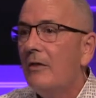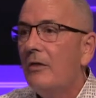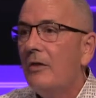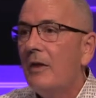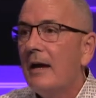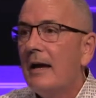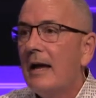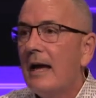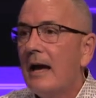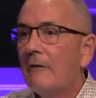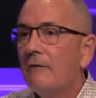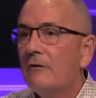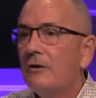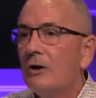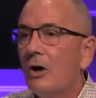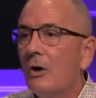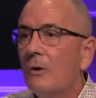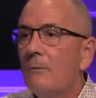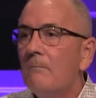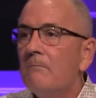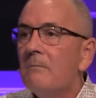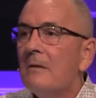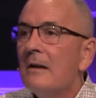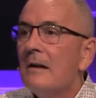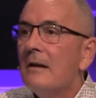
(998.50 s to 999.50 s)
they have
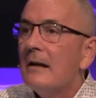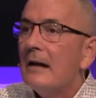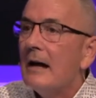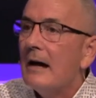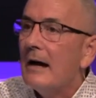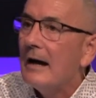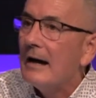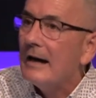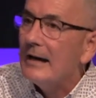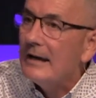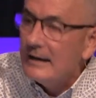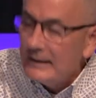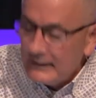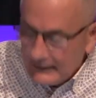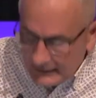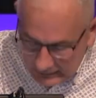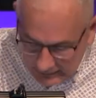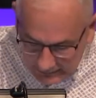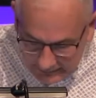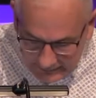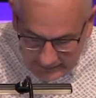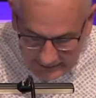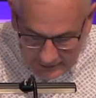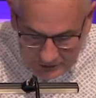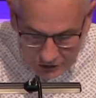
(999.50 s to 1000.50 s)
no uh,
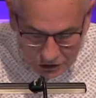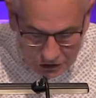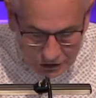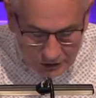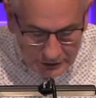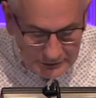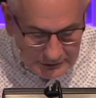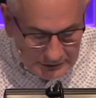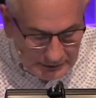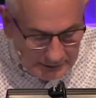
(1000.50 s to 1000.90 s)
inclination to